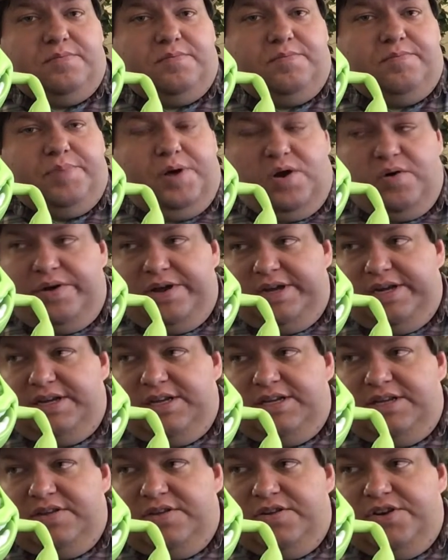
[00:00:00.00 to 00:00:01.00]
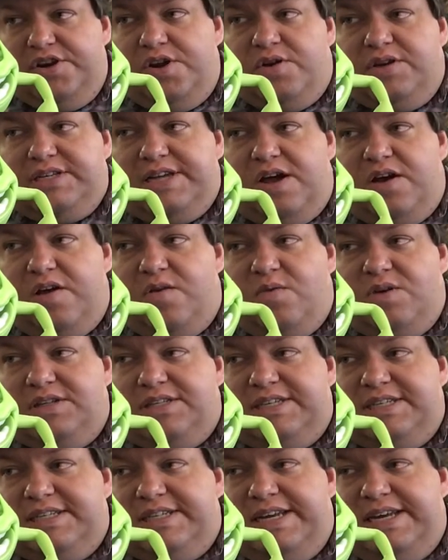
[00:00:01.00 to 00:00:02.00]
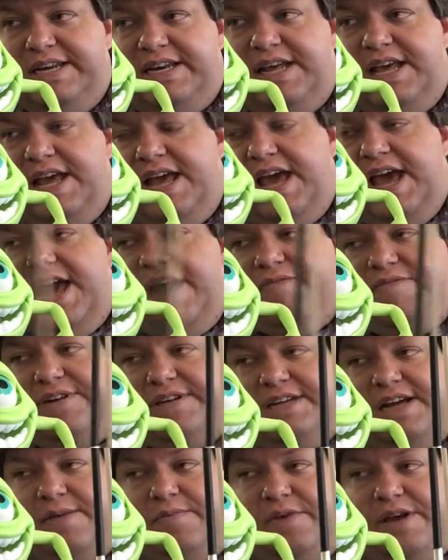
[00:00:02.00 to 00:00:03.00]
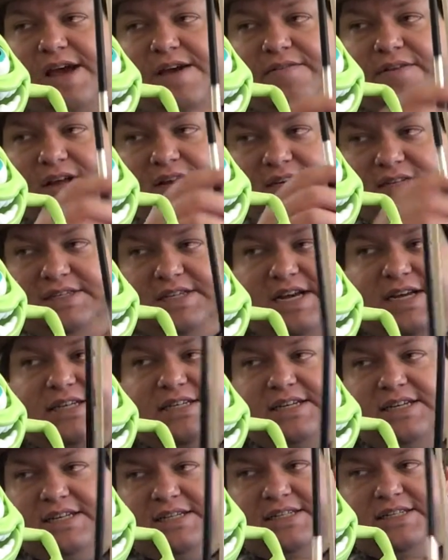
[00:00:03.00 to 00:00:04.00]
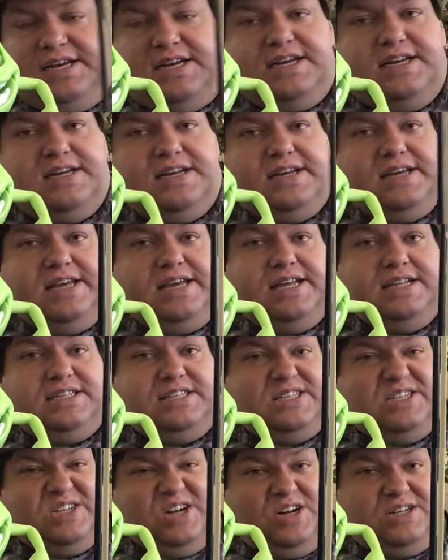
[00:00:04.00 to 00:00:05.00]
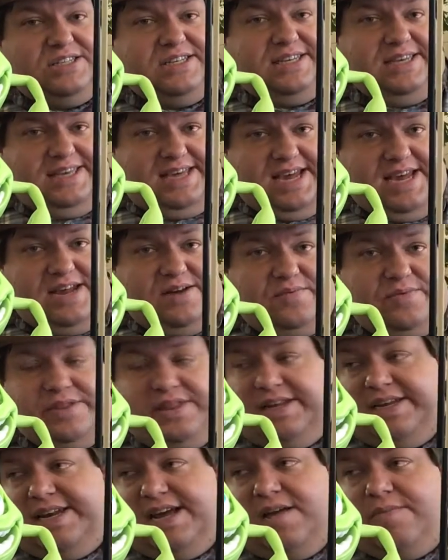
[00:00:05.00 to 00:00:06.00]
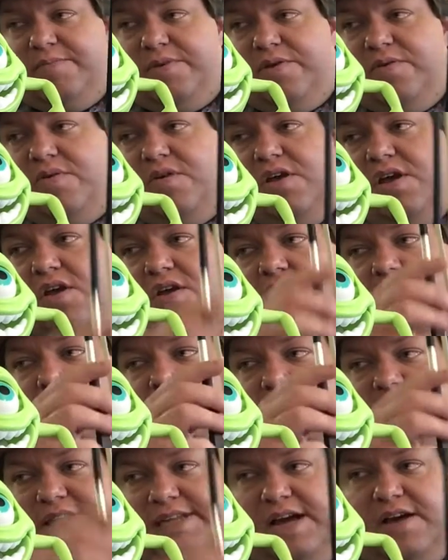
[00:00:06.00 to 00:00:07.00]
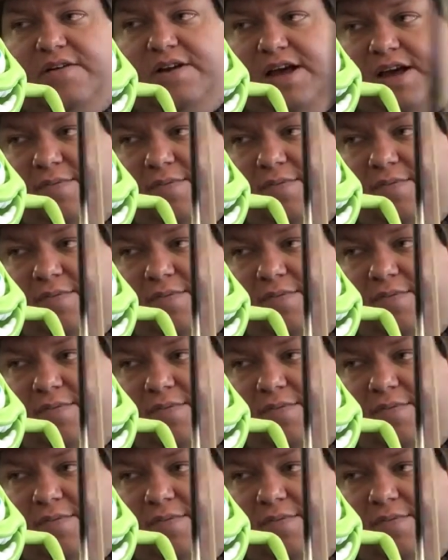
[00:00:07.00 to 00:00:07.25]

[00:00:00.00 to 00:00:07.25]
bowing. Notice how at 116, every time we have da da da, it starts again with a down bow. Down,